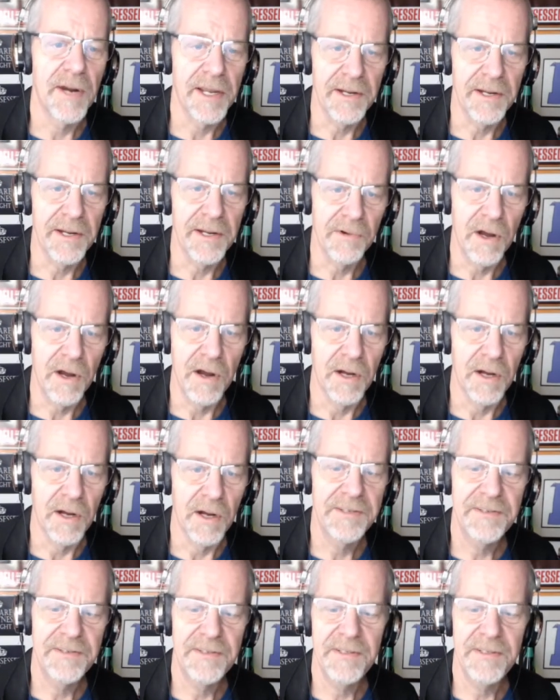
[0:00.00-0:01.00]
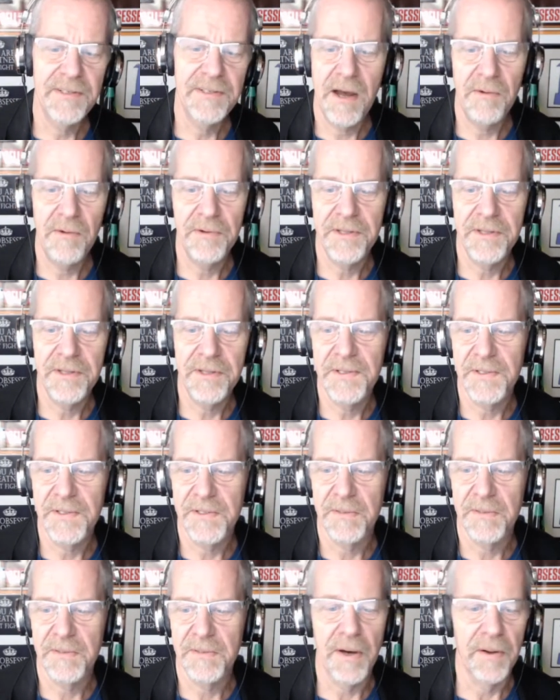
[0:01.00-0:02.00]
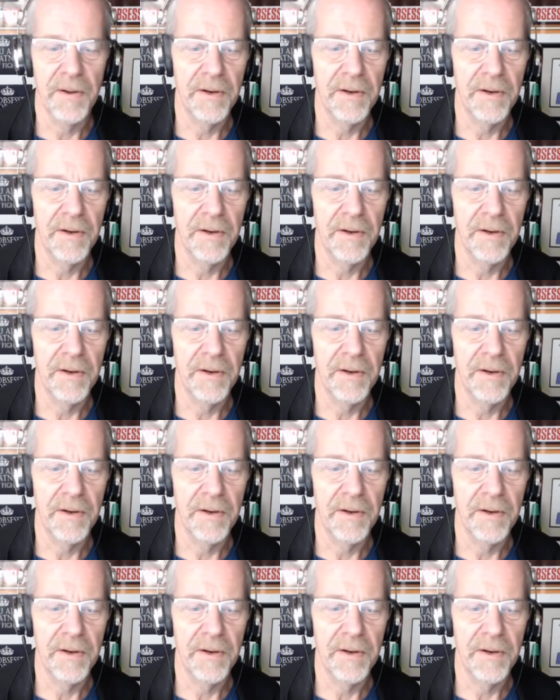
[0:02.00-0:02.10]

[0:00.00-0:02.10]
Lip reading: you're wrong. This is not what this is about.